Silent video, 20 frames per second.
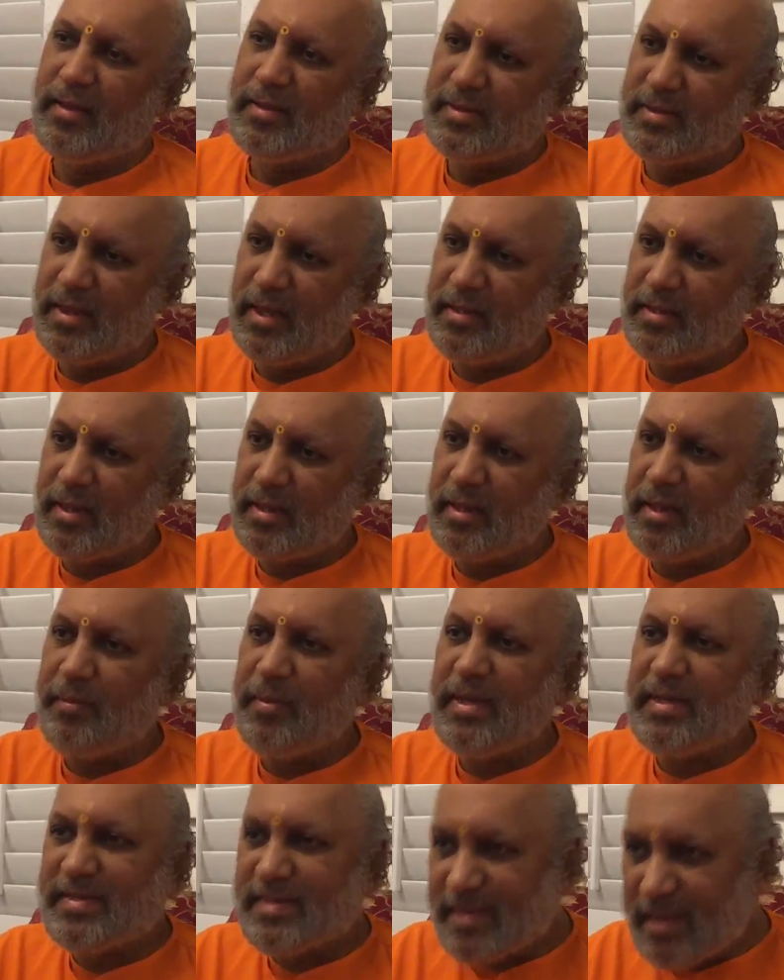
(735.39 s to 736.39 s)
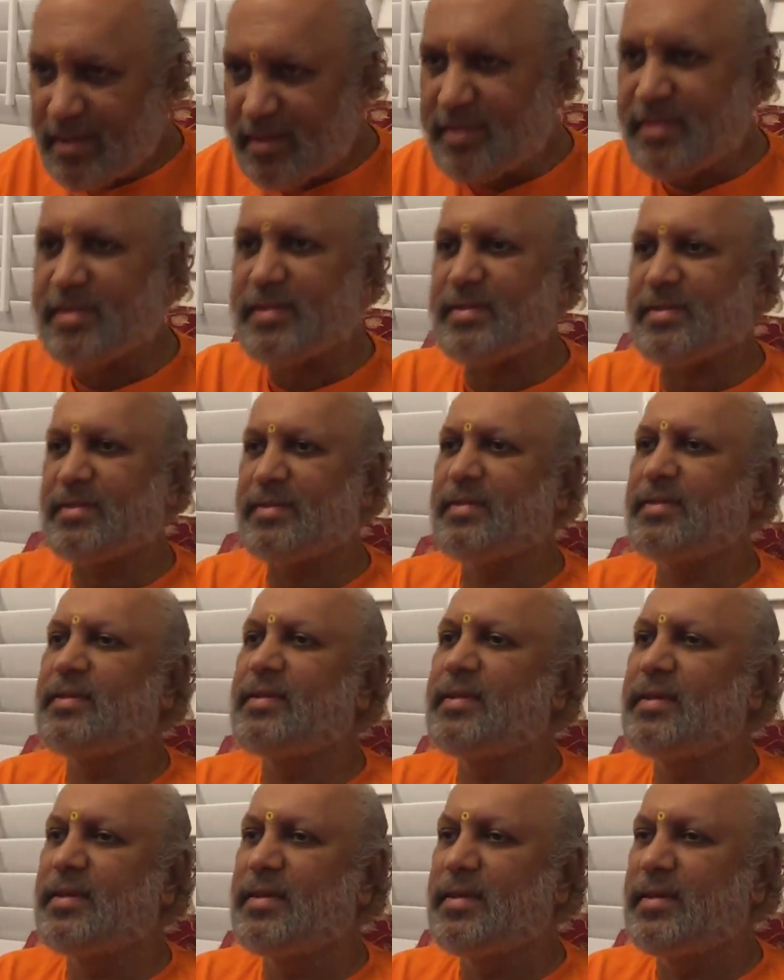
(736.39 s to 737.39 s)
Sidati means sits.
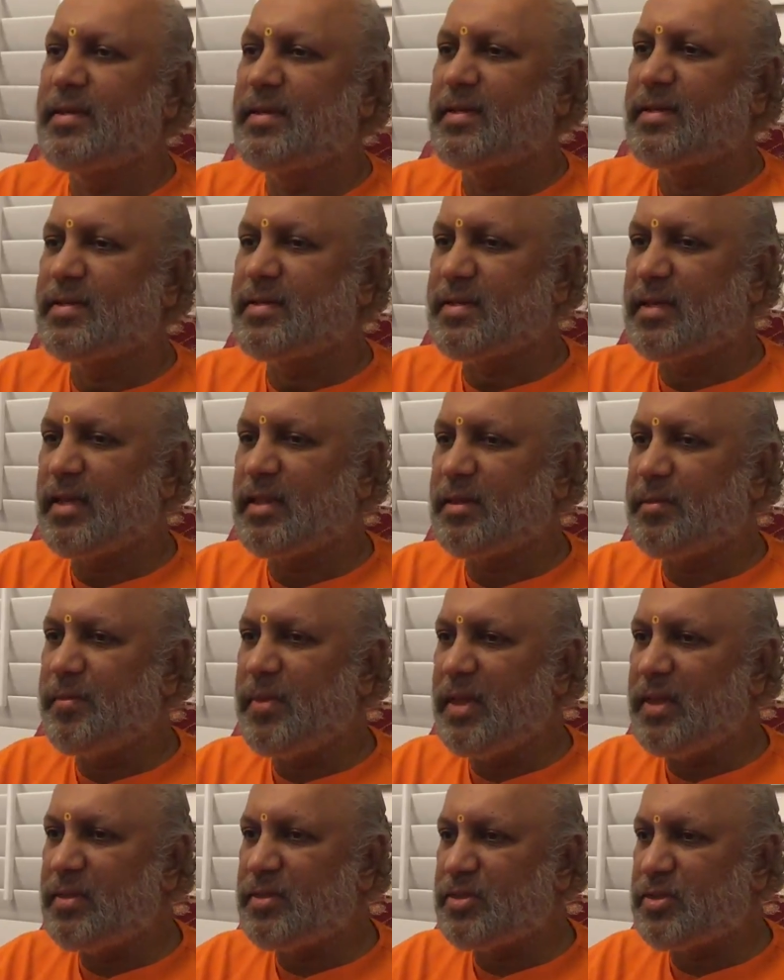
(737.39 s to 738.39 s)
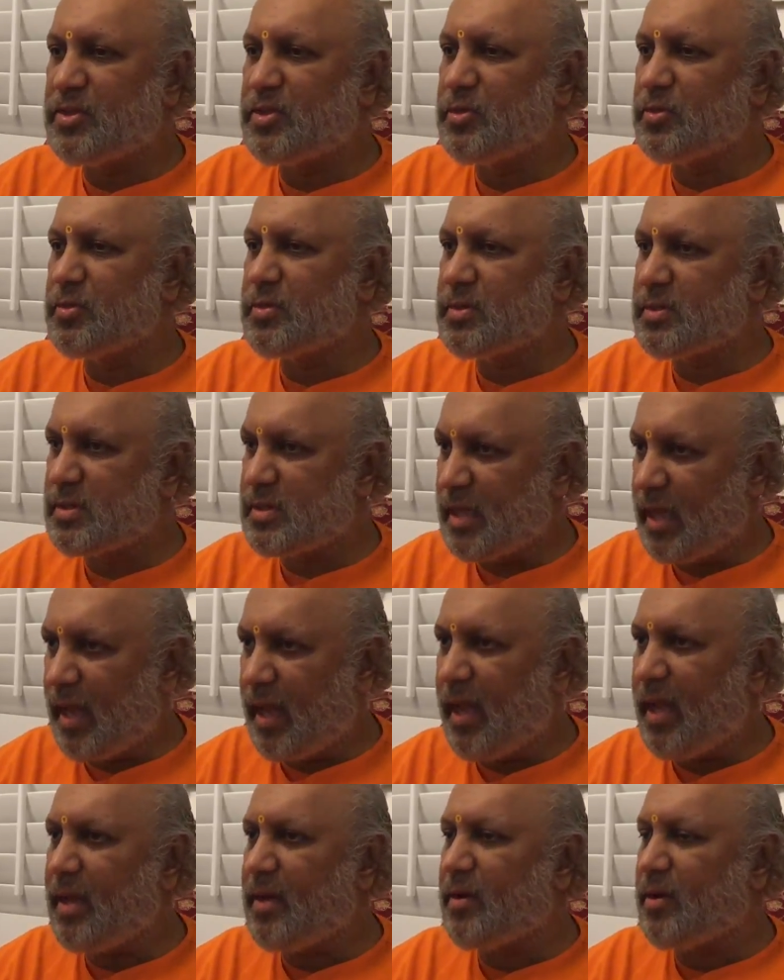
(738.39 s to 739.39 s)
Sad means to
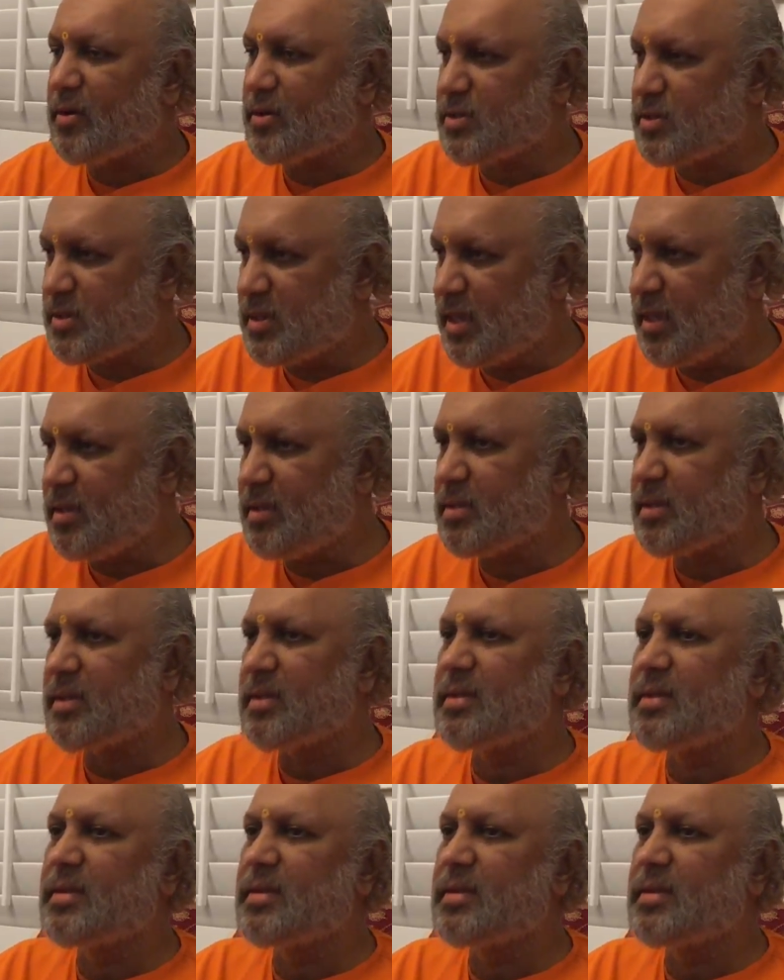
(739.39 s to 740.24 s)
stay or sit.